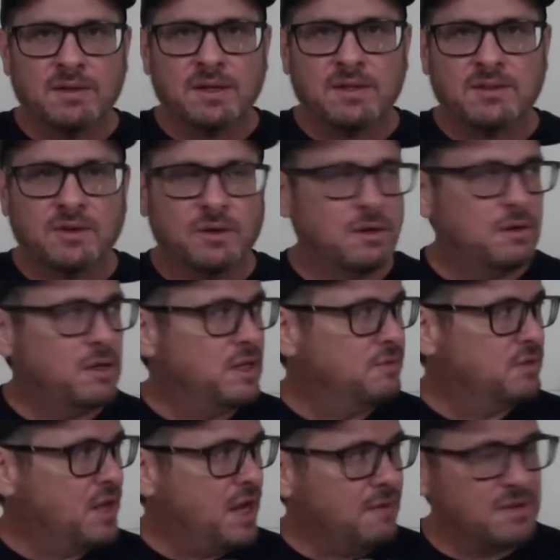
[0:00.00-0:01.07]
So if
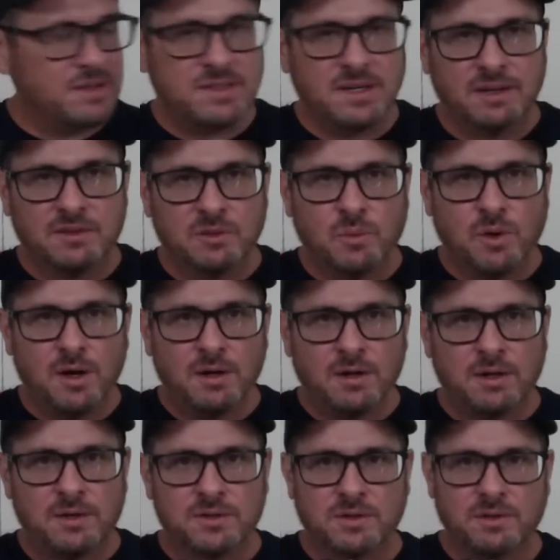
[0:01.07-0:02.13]
you have it set at the wall
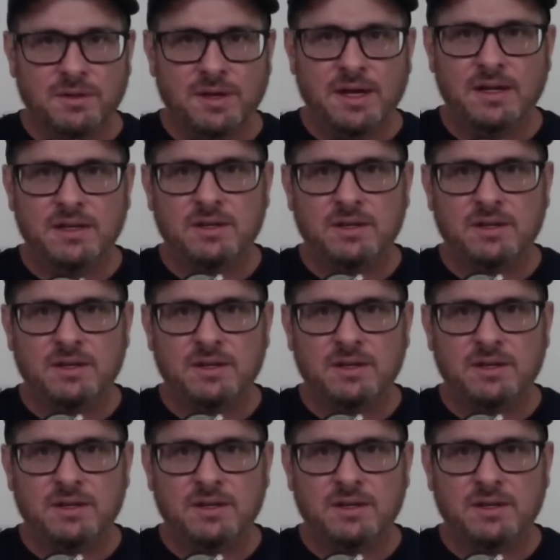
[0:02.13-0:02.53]
closer to that,